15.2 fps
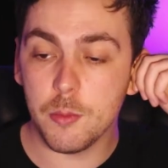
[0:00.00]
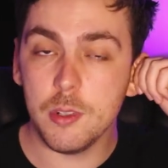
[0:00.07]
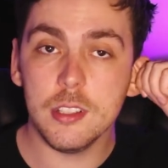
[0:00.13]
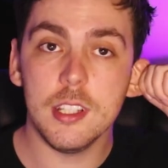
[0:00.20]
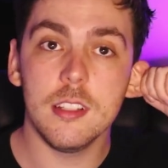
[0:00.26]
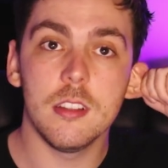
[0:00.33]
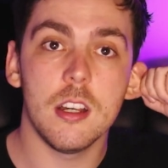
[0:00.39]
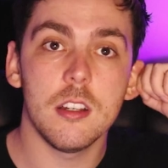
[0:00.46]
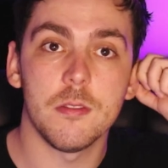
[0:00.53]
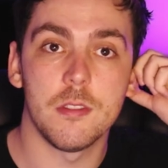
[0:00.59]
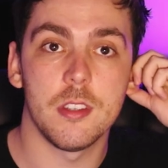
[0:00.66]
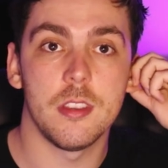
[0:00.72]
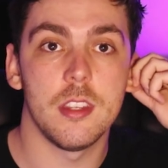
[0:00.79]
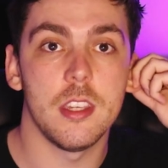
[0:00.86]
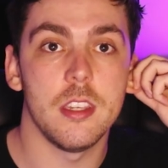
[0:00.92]
I really
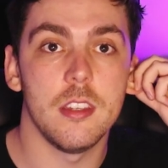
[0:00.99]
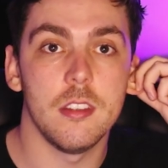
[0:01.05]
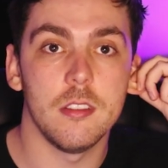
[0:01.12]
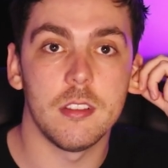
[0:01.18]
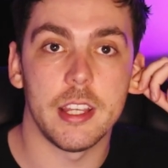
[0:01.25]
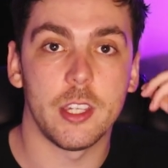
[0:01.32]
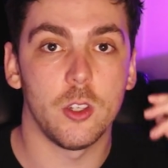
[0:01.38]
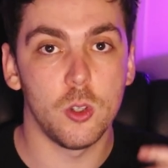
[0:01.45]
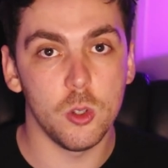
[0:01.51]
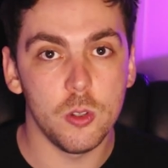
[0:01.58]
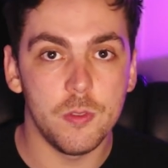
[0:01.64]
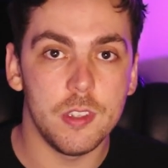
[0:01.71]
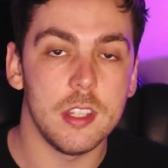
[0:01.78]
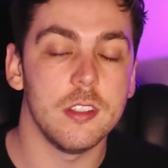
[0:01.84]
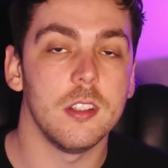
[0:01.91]
loved the like
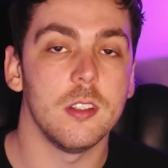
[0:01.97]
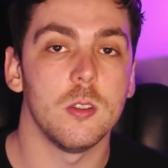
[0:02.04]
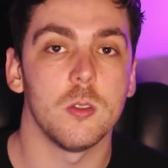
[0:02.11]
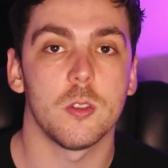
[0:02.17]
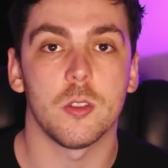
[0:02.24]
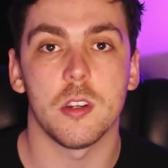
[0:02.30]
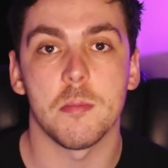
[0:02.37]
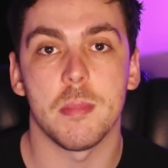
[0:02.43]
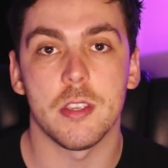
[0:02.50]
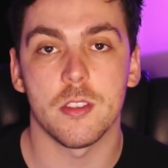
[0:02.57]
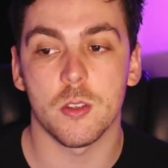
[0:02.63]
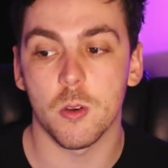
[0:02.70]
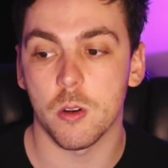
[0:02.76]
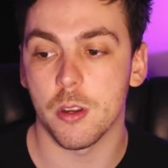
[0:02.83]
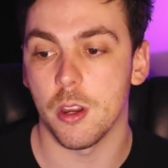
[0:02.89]
goofy little creepy
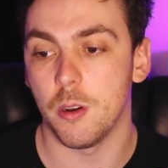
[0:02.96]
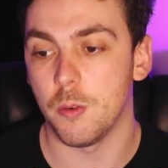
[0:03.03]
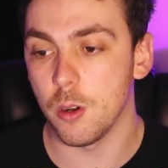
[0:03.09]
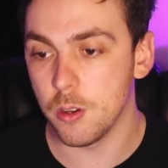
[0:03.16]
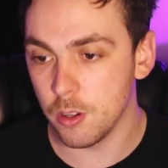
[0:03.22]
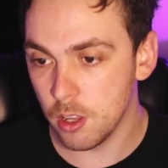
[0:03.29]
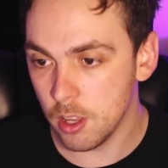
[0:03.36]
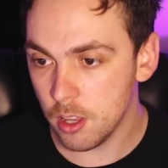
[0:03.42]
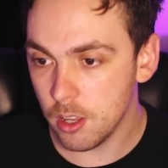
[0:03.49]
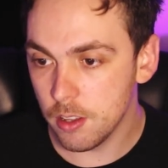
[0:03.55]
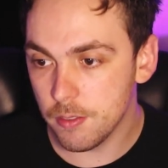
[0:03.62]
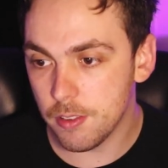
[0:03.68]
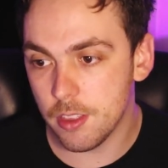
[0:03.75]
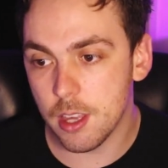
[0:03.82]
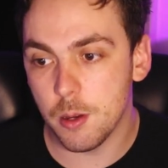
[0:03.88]
story I wrote
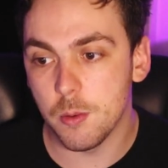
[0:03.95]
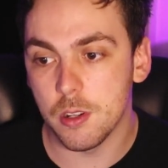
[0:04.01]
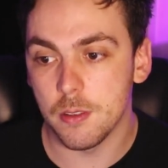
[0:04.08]
for that